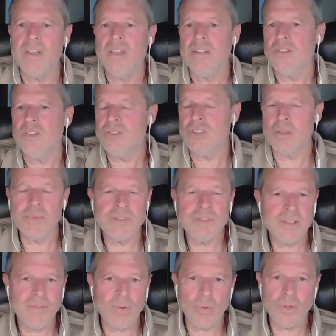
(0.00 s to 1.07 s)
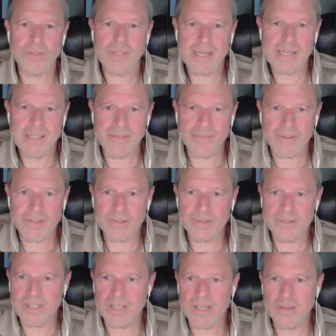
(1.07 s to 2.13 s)
The Germans have always had a difficult
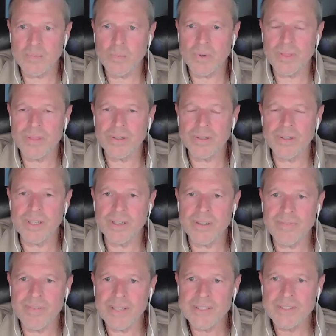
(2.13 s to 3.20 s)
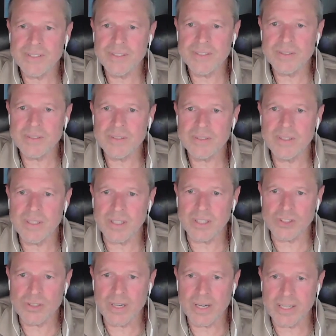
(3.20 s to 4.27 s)
time with their interfaces, the
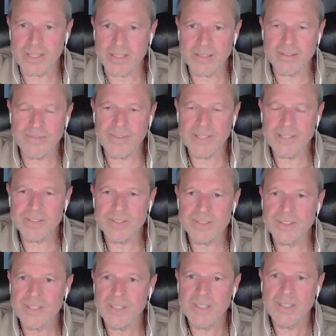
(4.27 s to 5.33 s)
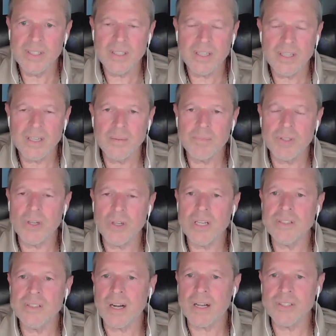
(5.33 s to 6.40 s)
electronic interfaces. They're
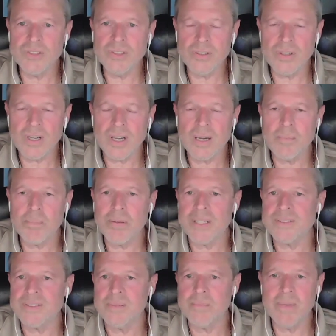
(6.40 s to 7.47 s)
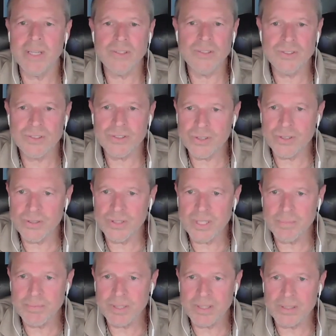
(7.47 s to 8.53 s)
entirely too complex. The menus are too
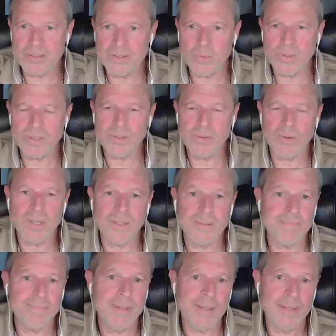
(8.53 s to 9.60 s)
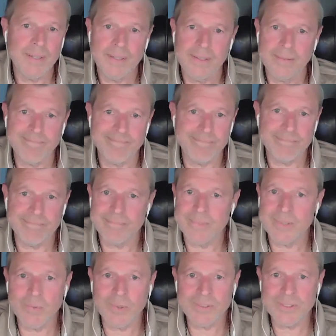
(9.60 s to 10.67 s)
deep to get to what you want.
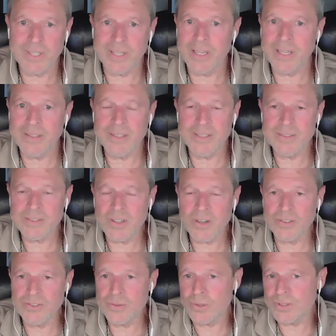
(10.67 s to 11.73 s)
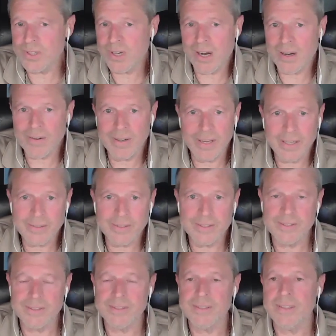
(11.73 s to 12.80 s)
And once again, George Cocker nailed it
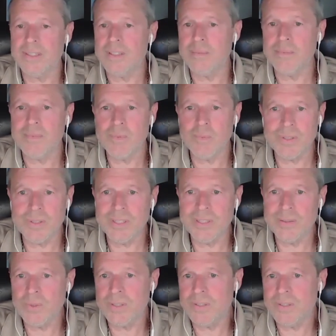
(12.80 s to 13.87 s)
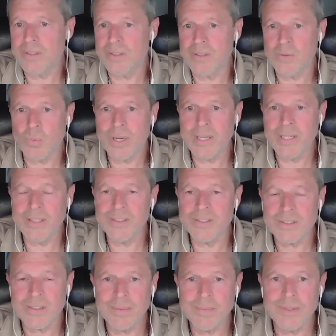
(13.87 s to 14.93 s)
with the way he
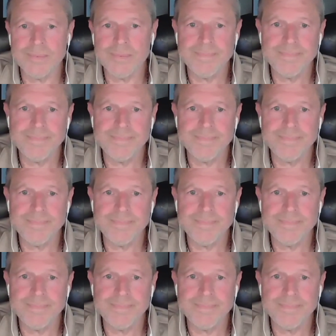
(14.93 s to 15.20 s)
described it.